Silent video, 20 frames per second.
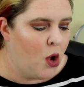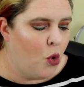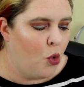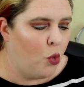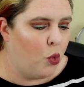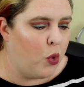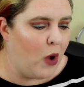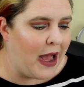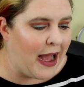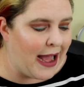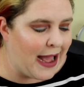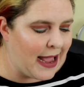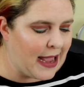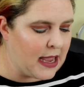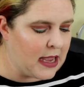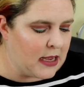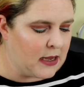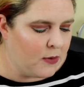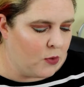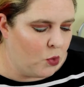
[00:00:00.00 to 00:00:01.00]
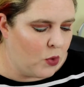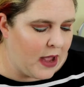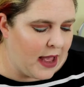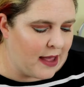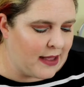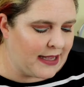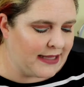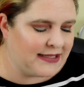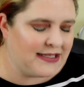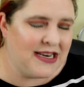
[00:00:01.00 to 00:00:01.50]
Why?
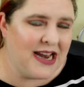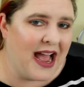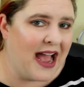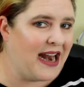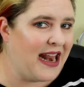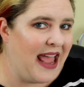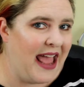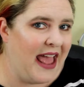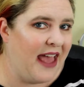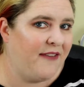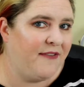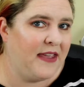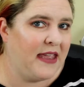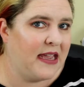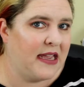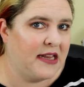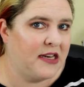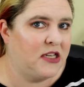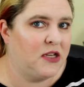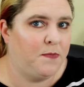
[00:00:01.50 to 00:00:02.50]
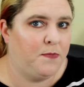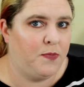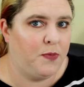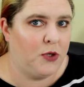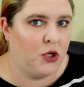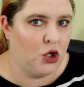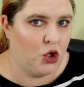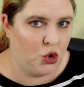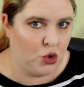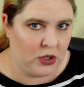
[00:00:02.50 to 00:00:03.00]
Well, it's not heavy into
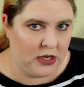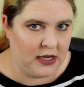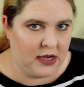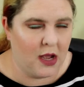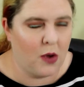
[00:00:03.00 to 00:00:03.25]
beauty.